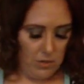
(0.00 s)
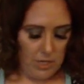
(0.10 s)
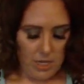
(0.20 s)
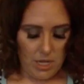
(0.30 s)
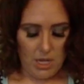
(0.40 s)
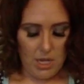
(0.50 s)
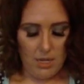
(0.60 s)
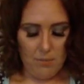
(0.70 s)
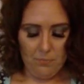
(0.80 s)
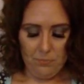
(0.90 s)

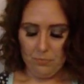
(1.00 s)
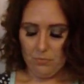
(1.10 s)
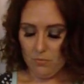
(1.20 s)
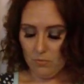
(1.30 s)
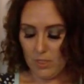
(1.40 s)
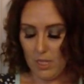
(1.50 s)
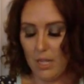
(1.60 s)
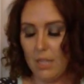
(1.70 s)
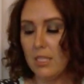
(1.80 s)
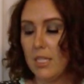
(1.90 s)
Okay.
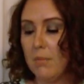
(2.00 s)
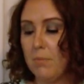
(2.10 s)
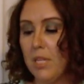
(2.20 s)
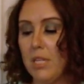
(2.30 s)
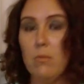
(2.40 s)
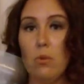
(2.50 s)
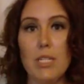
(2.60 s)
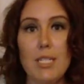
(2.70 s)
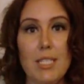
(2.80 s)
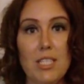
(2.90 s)
To put
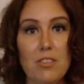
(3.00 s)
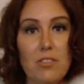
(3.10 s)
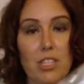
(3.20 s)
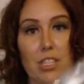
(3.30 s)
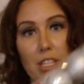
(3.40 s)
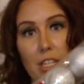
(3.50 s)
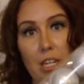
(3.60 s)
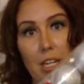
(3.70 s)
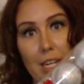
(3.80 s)
more silver